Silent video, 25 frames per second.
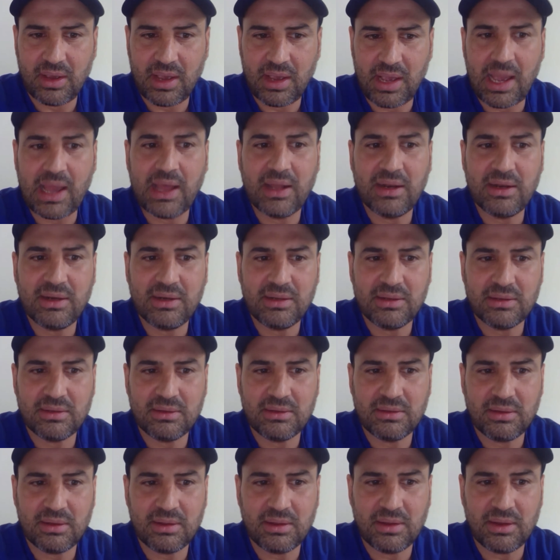And
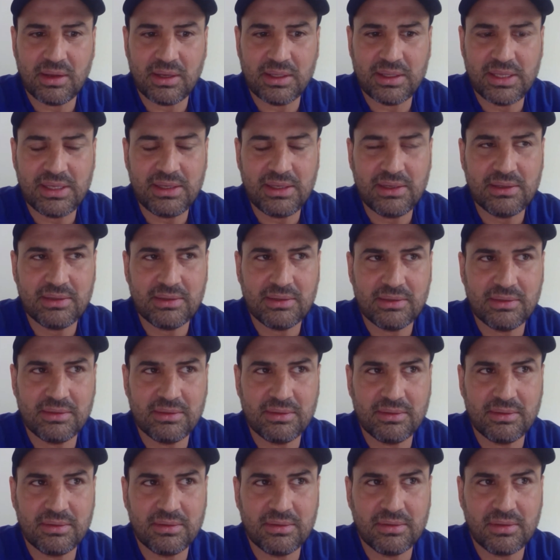I think
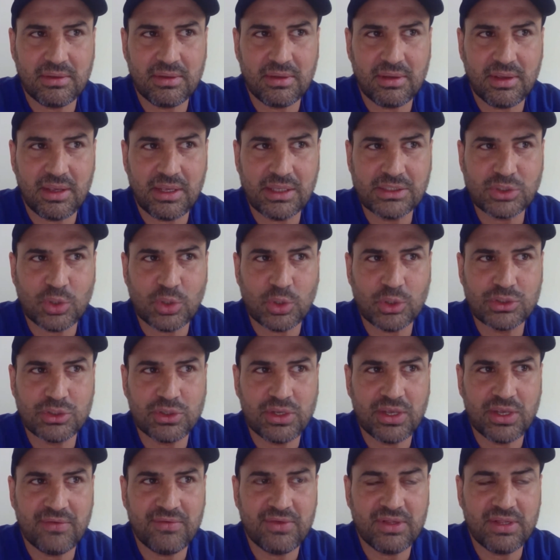it's also
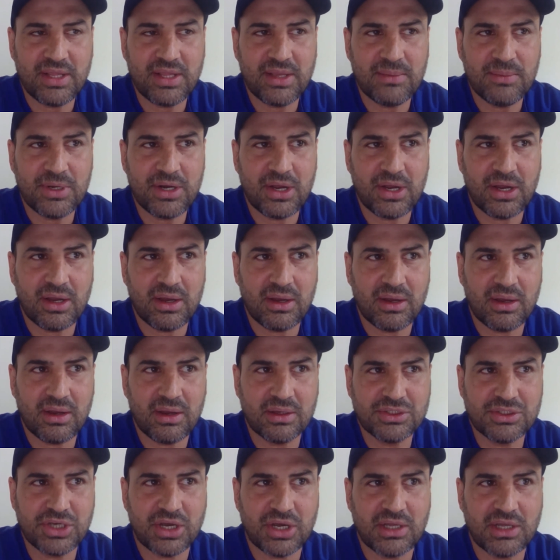given them a
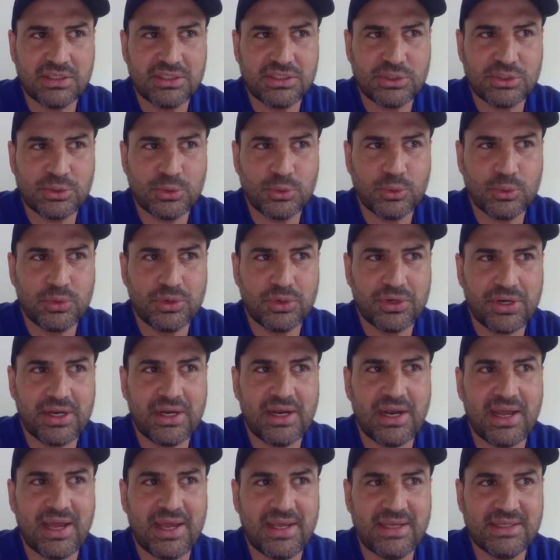chance to
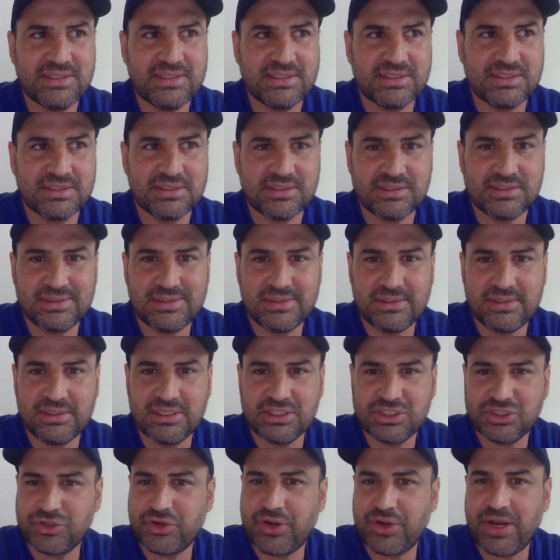realize
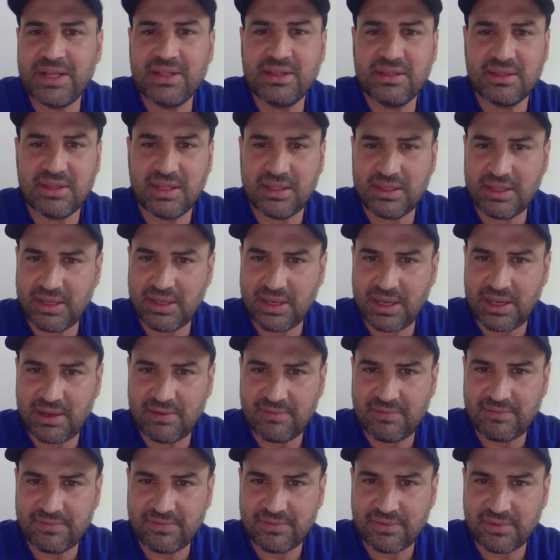the strength that they
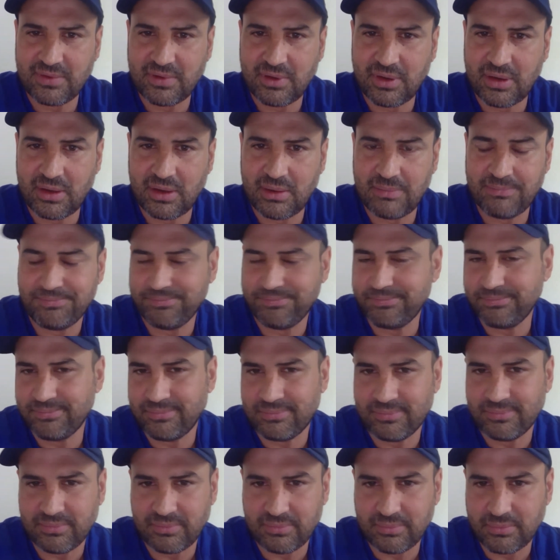have, uh,
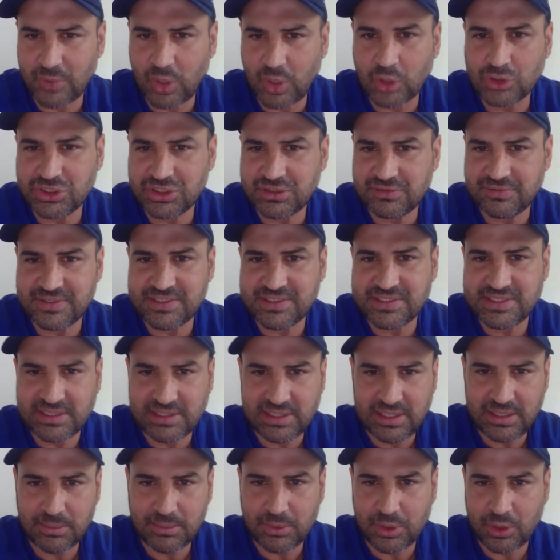not just
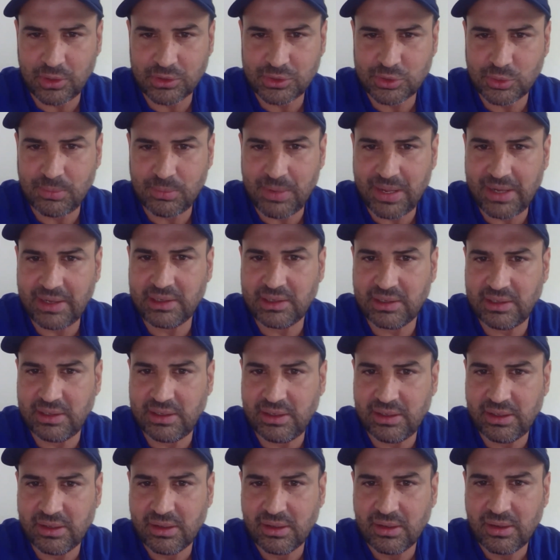physically but also
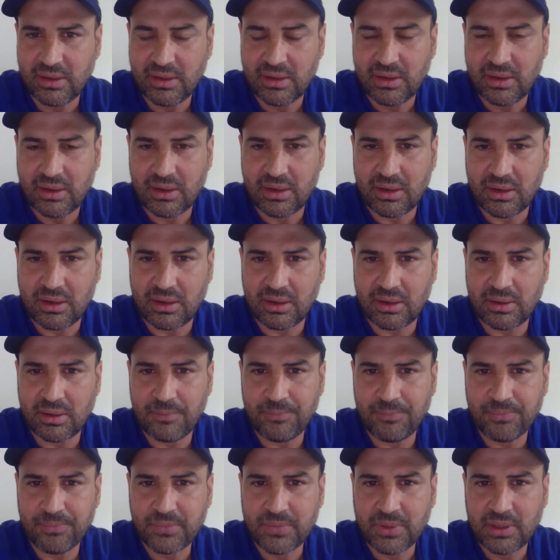mentally, uh,
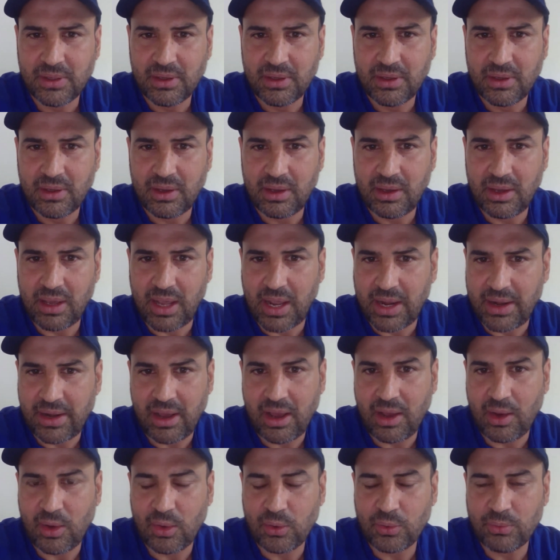and
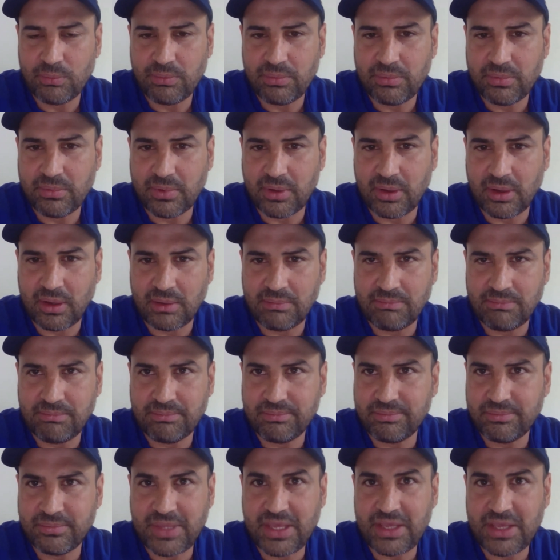how
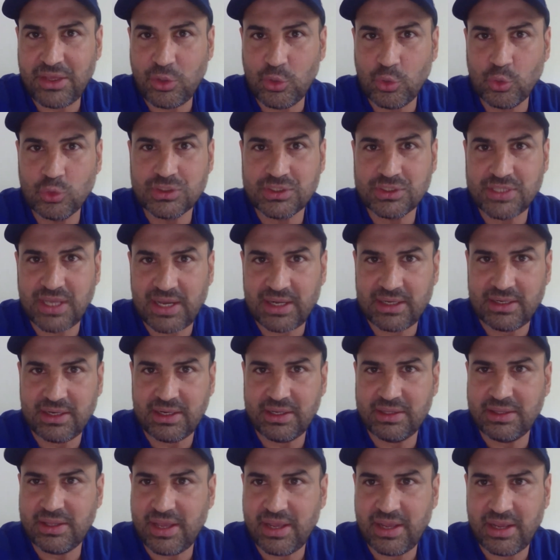they use that
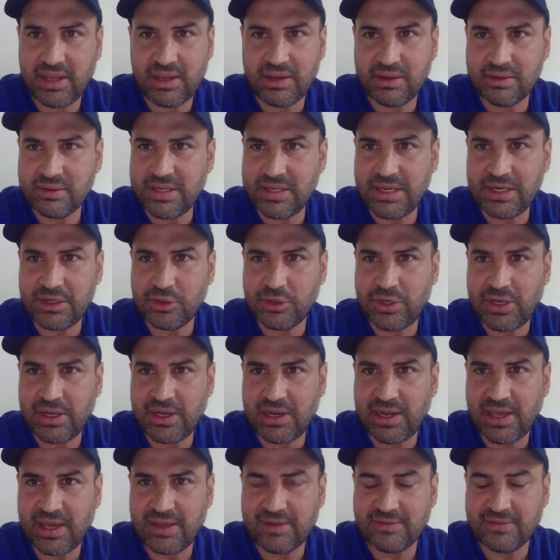in their day-to-day
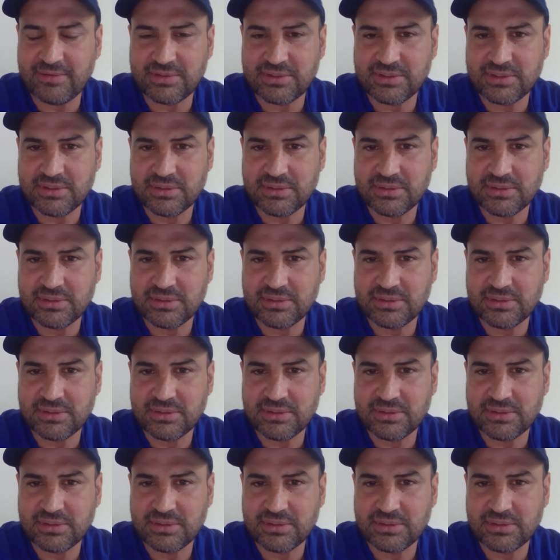lives.